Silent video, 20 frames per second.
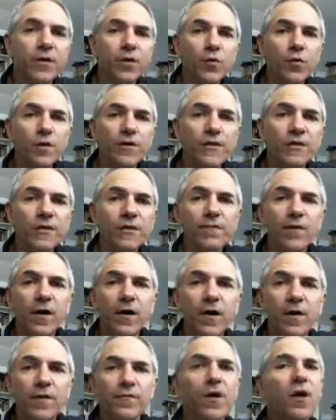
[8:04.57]
Who was
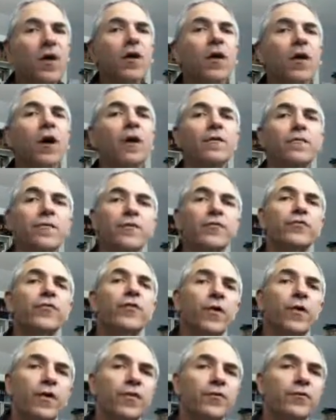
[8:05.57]
involved? All of those
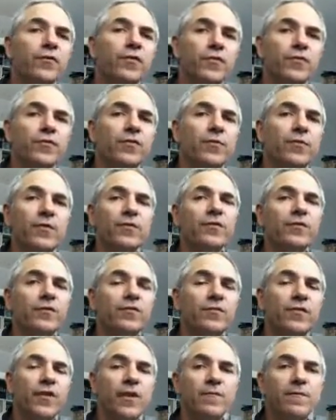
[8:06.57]
are also some of the
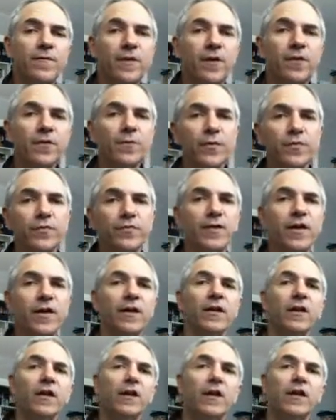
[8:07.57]
same variables
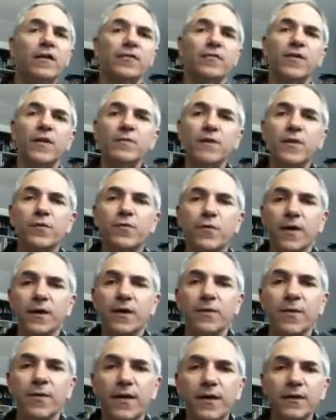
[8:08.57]
that Semlin
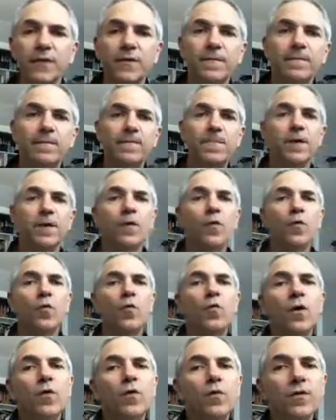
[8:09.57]
recommended.
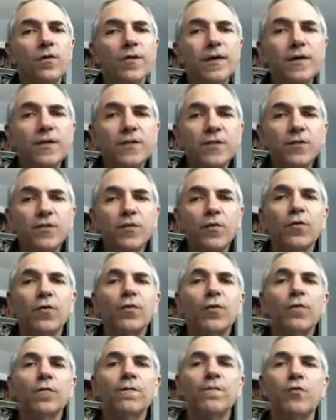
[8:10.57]
What were the
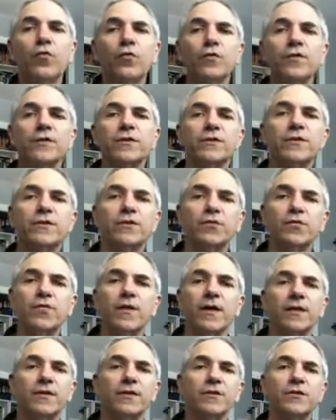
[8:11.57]
historical forces and
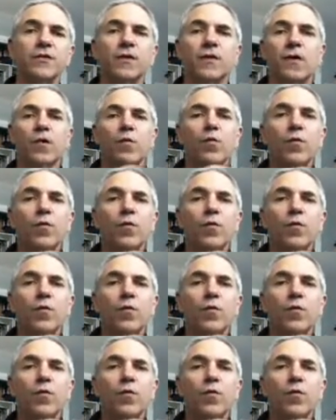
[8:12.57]
trends?